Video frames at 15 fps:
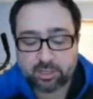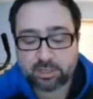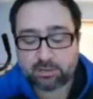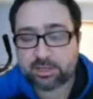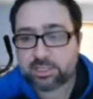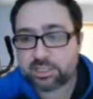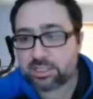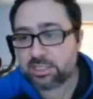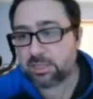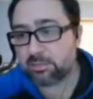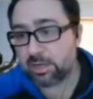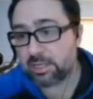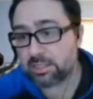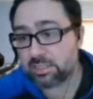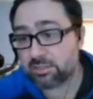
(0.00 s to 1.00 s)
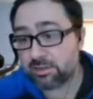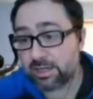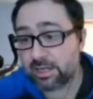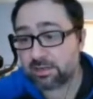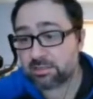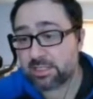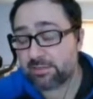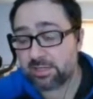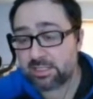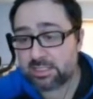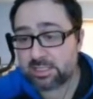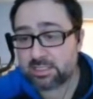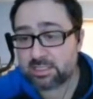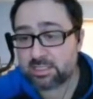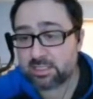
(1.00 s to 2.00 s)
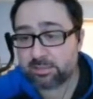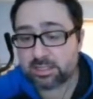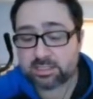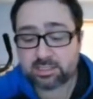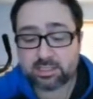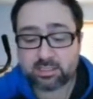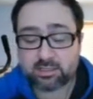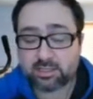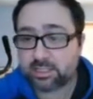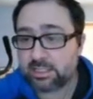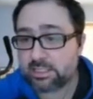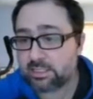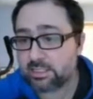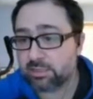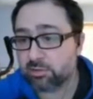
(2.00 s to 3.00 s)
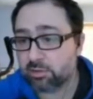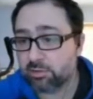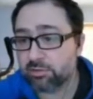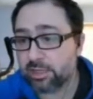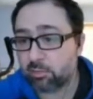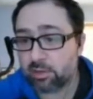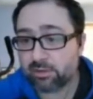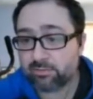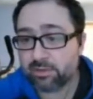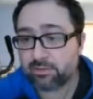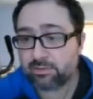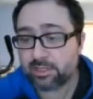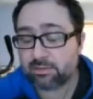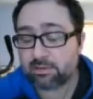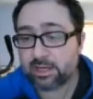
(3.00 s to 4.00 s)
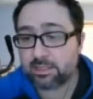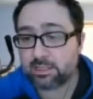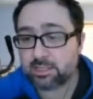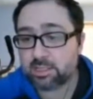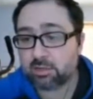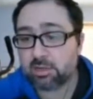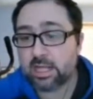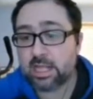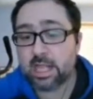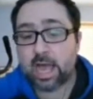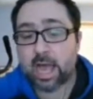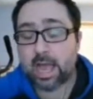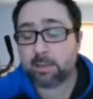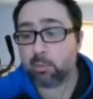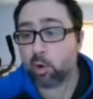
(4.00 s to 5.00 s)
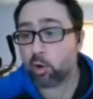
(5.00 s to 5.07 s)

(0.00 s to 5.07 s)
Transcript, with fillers: you're going to run GT bosses right now, 17 is the best leader, and he's still only a 150, right? So I'm